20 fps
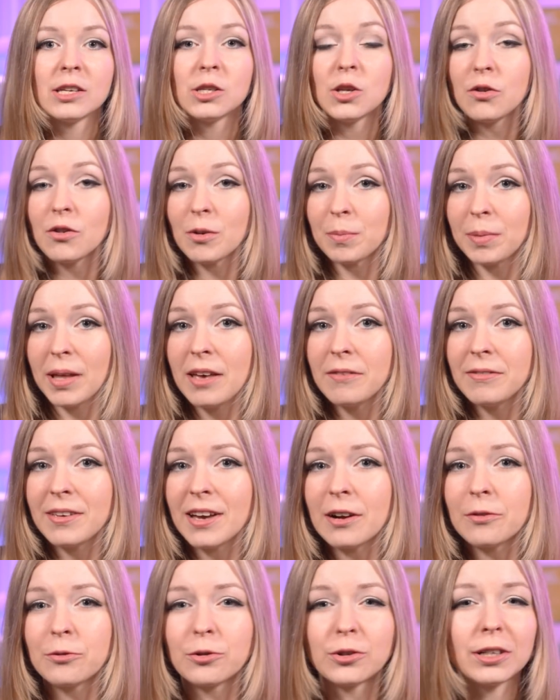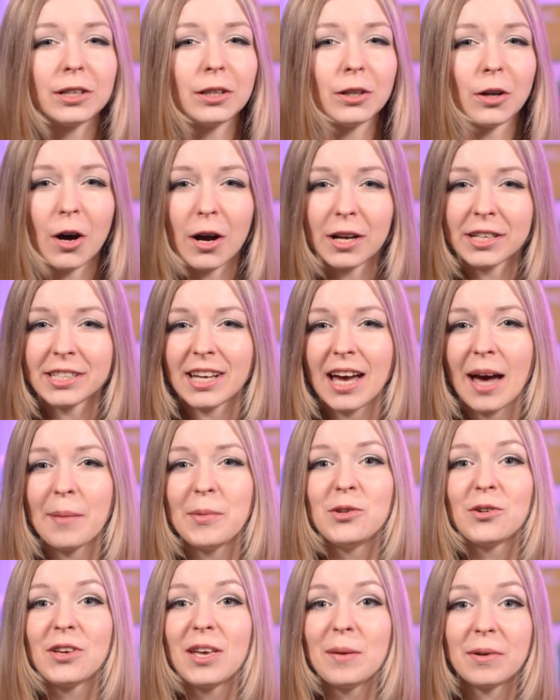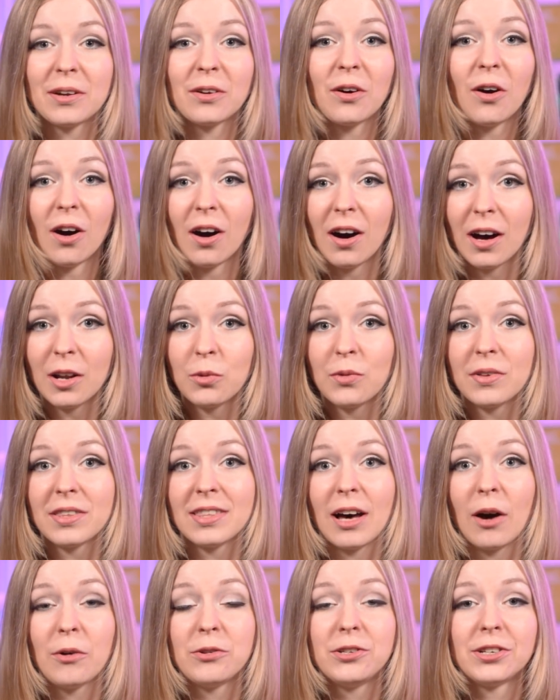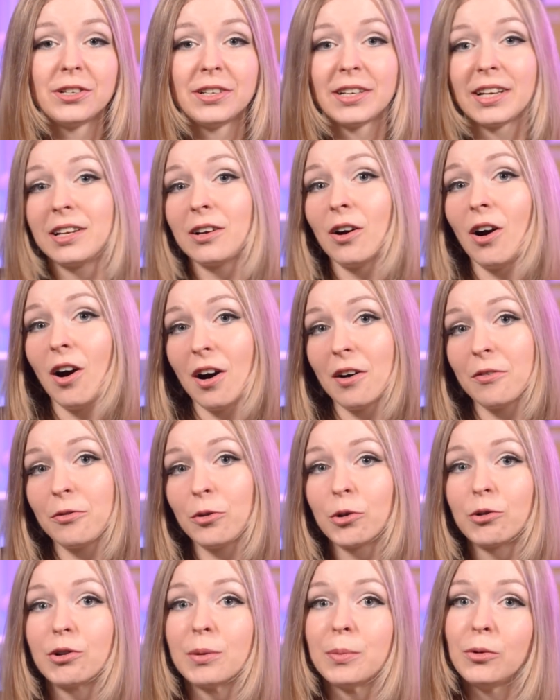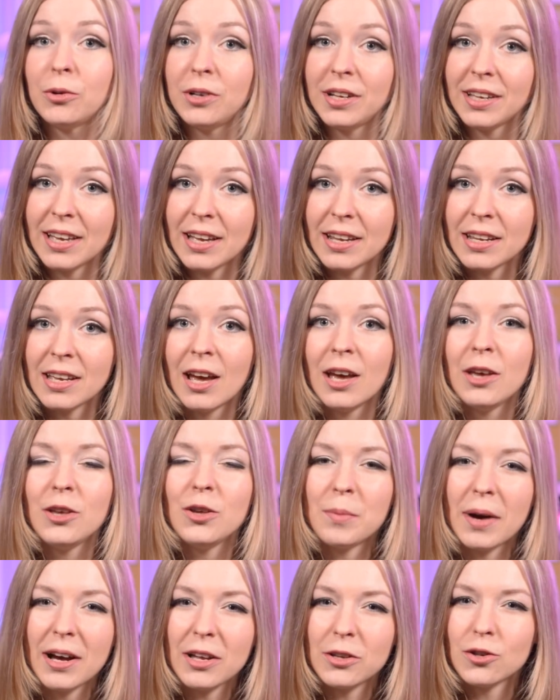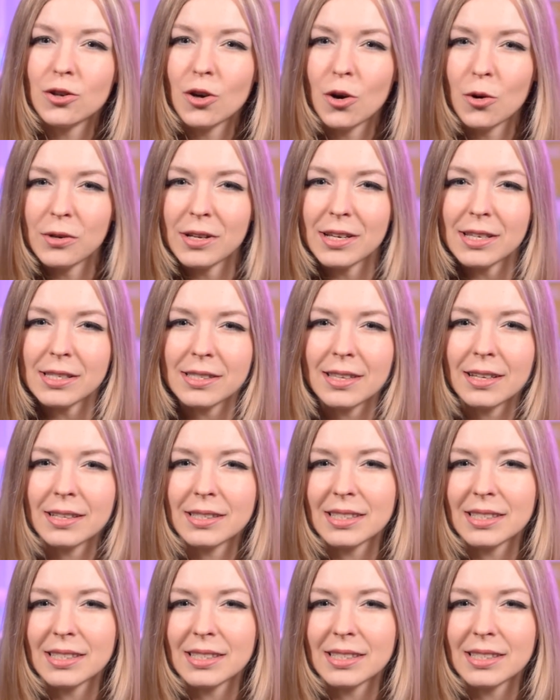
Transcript: So if you play VR for a long time and you keep it on without turning it off or rebooting it, you might notice that